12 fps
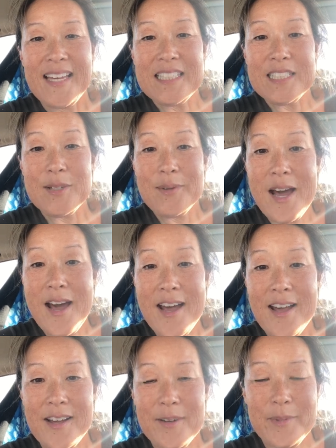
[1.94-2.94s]

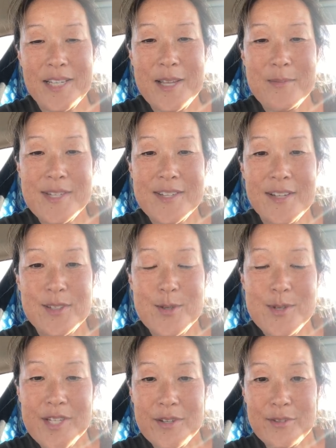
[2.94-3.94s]
Aloha, my name is Dr.
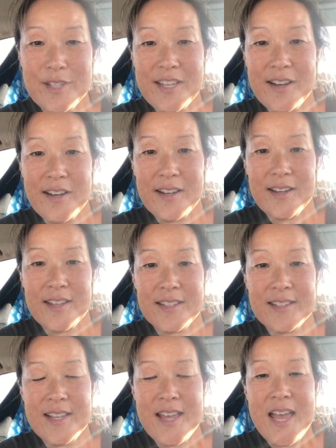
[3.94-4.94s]
Stephanie
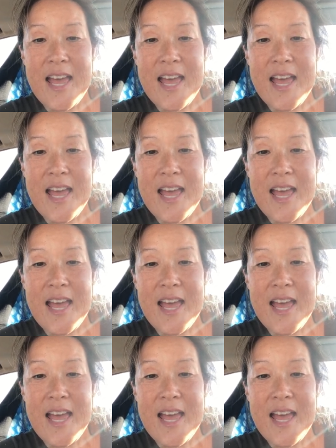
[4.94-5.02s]
Hahn,